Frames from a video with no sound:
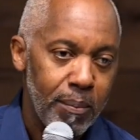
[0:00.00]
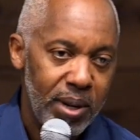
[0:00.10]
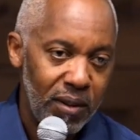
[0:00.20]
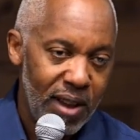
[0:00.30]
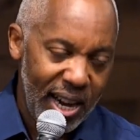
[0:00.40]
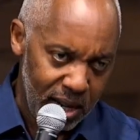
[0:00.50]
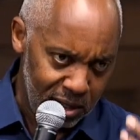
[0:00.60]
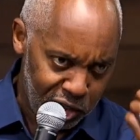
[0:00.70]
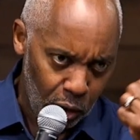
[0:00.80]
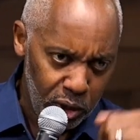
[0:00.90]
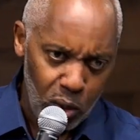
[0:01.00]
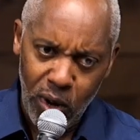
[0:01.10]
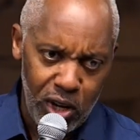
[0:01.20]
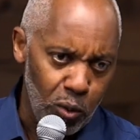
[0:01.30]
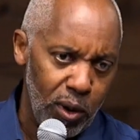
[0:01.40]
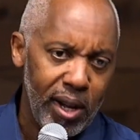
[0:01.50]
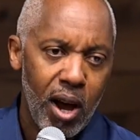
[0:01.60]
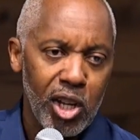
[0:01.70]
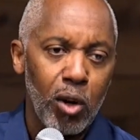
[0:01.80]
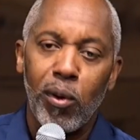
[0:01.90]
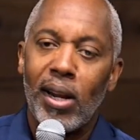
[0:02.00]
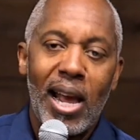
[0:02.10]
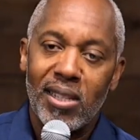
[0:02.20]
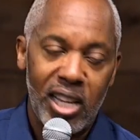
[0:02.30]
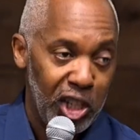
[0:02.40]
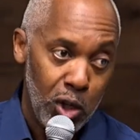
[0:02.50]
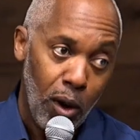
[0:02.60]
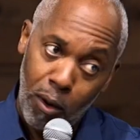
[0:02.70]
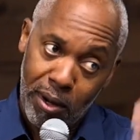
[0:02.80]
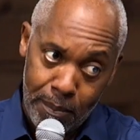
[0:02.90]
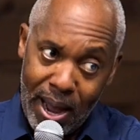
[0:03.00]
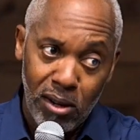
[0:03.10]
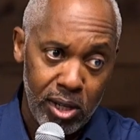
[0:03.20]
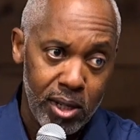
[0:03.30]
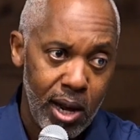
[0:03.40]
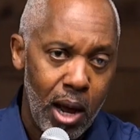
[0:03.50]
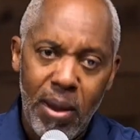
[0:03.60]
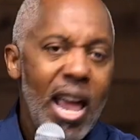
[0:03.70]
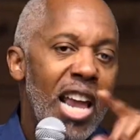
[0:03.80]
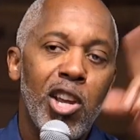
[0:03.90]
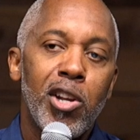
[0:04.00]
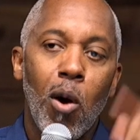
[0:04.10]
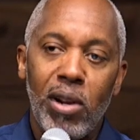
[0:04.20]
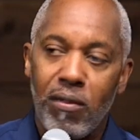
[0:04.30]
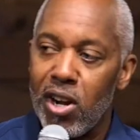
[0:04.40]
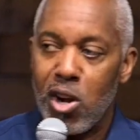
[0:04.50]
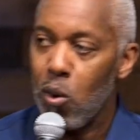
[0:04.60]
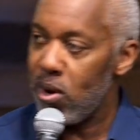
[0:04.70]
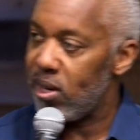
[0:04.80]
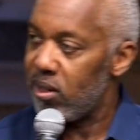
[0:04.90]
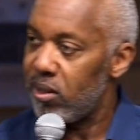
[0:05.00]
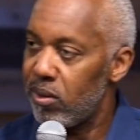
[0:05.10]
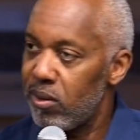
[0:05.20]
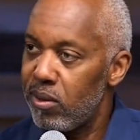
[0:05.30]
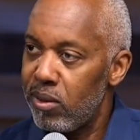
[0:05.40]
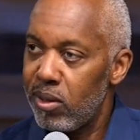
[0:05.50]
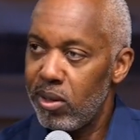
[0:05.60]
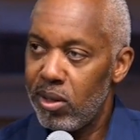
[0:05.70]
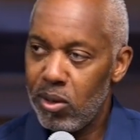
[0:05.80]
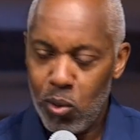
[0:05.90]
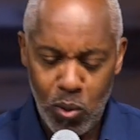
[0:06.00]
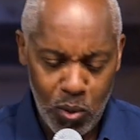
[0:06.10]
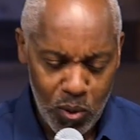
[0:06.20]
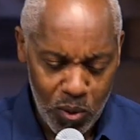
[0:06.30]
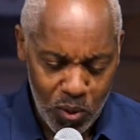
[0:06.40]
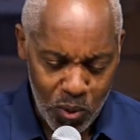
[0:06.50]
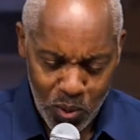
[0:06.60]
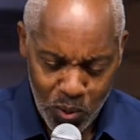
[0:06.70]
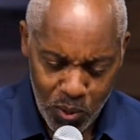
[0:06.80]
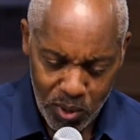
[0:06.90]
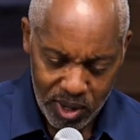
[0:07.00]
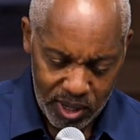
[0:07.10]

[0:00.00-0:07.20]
But if I can show you where you really are, you'll realize that you are on the mountaintop and you don't even know it. Woo!